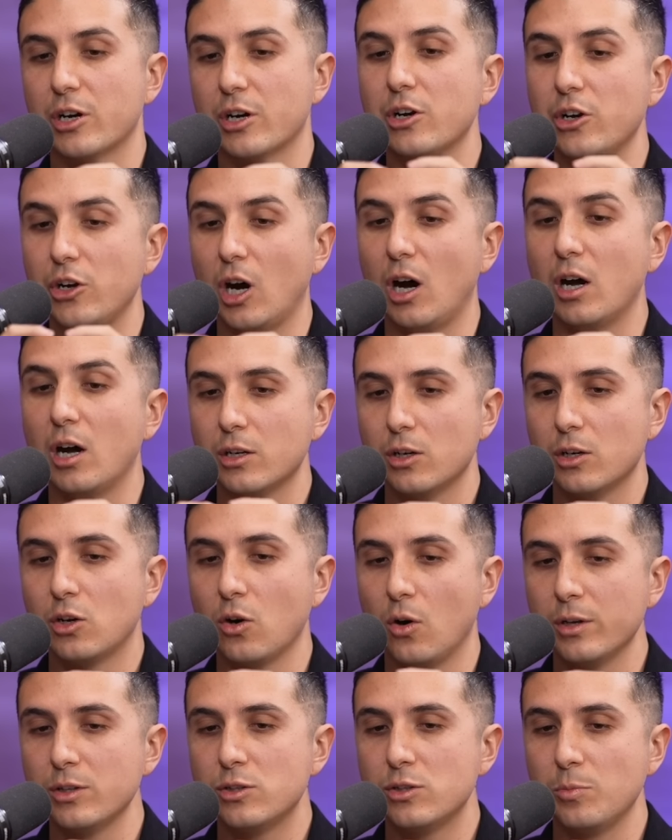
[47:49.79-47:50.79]
not
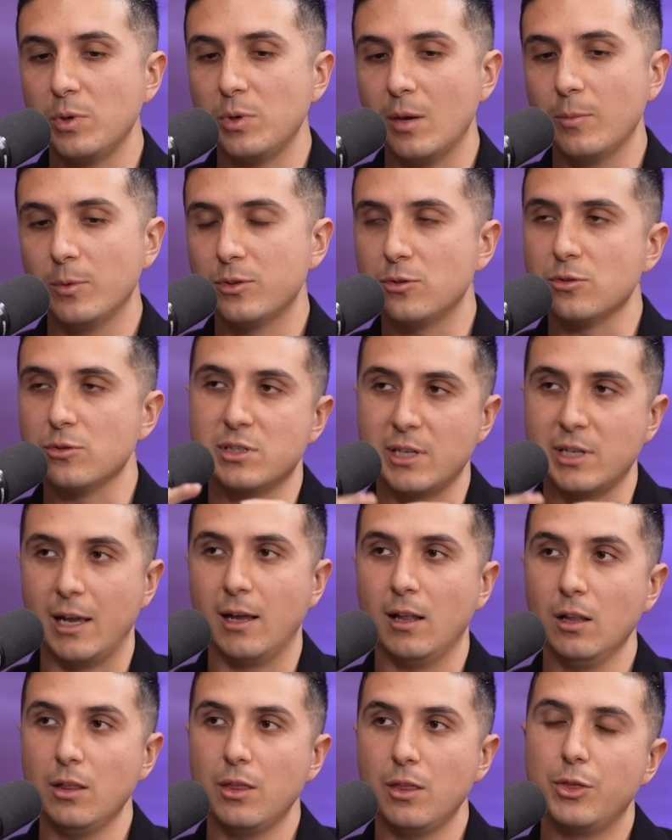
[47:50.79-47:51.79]
going to be able to
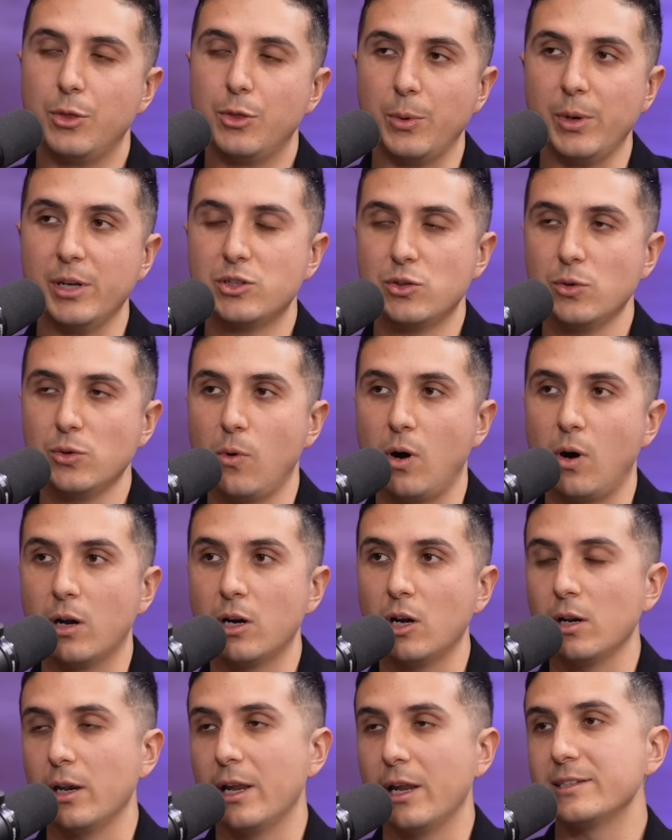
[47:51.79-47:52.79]
sell 3, 2, 1
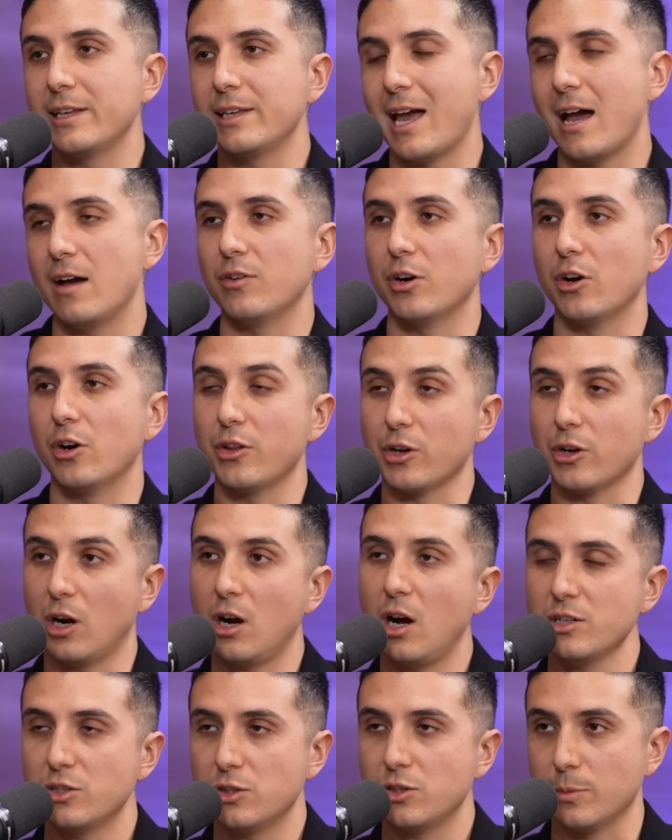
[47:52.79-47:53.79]
unless they have another
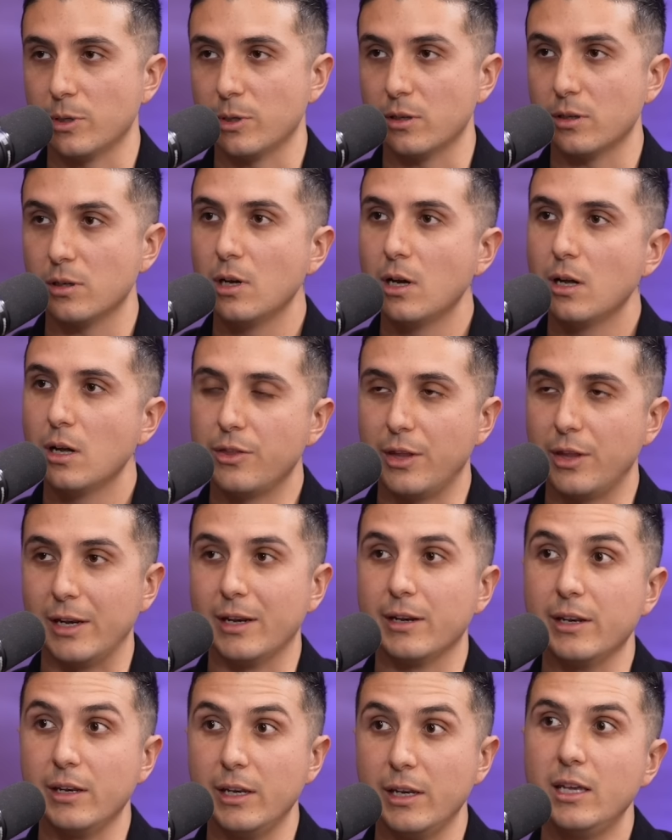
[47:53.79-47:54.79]
customer
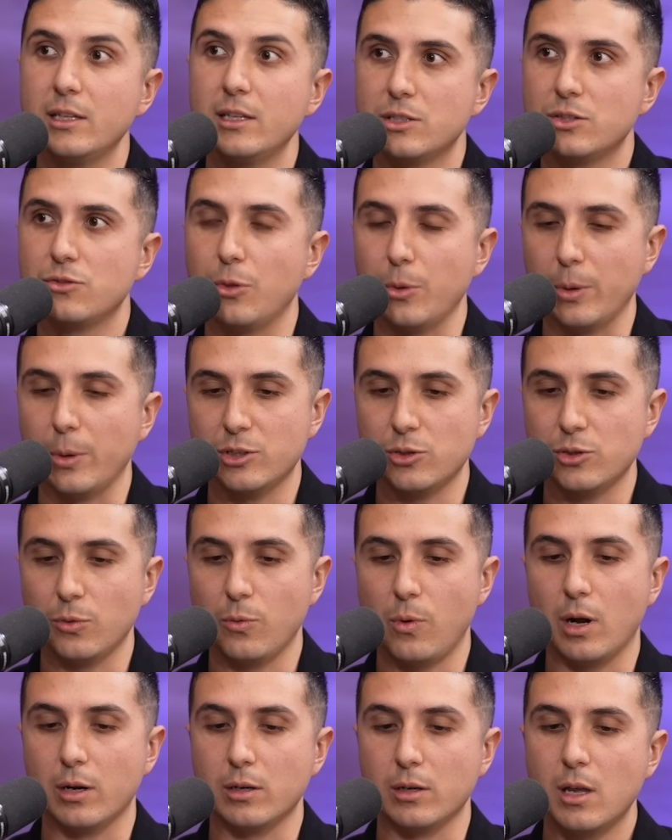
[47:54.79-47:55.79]
that needs 3, 2,
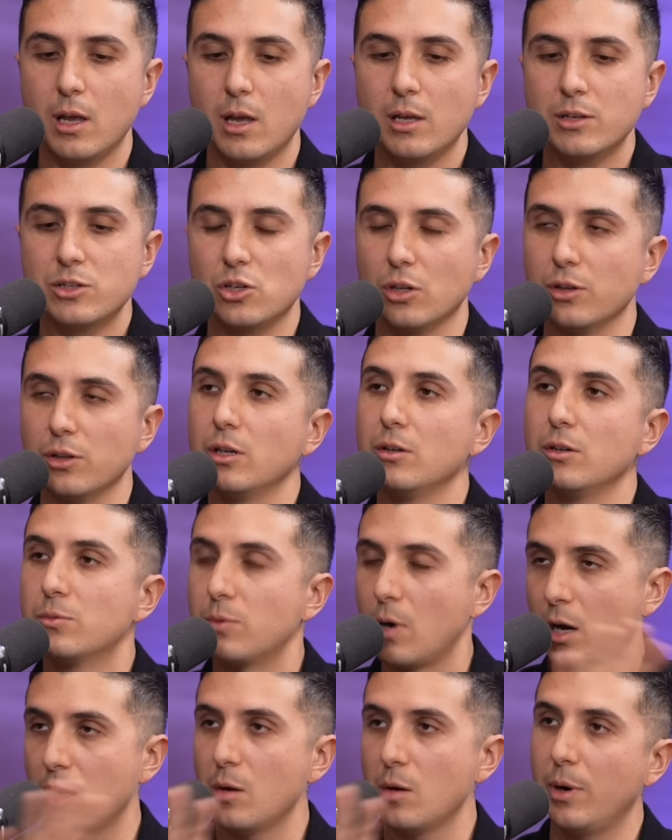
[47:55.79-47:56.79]
1. So they'll
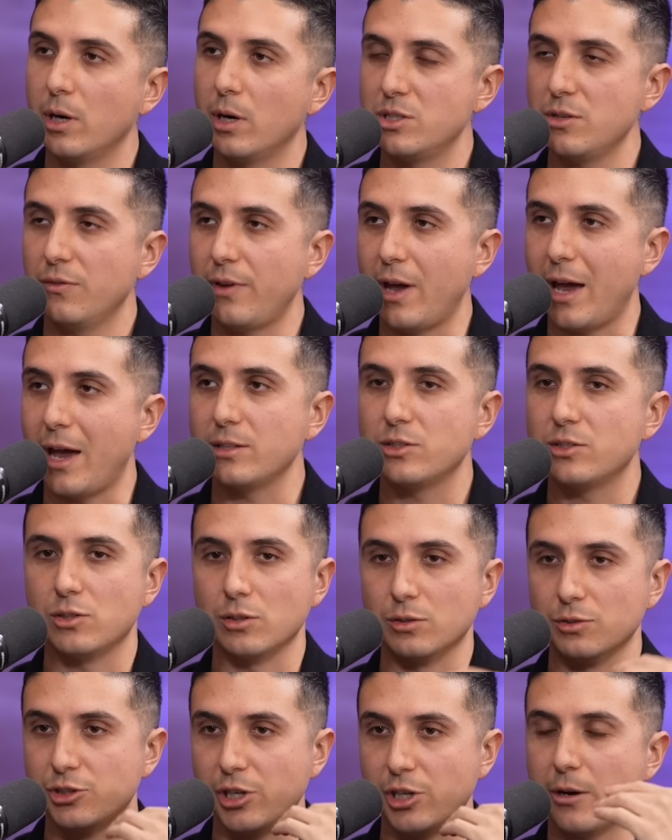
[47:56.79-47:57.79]
run a bunch of ads,
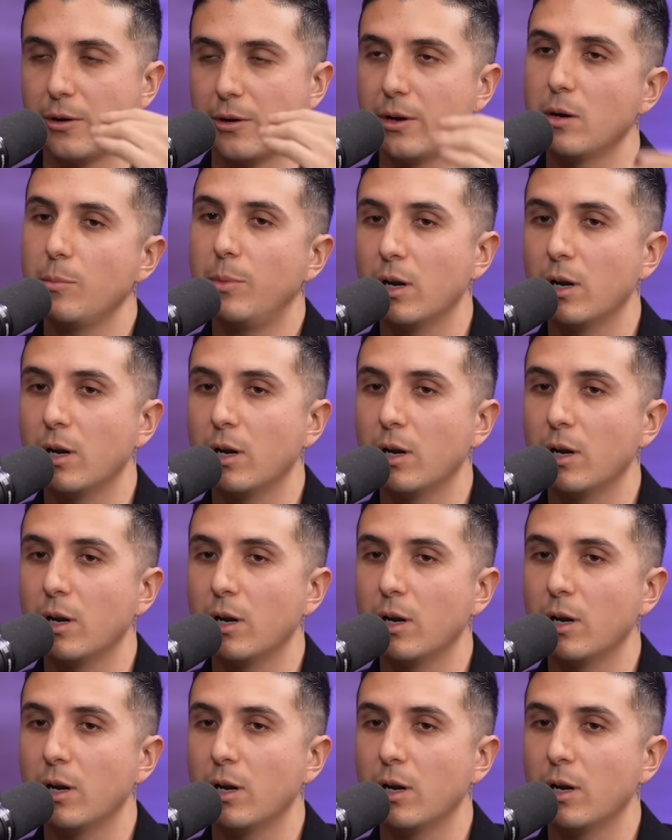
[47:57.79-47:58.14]
they'll generate a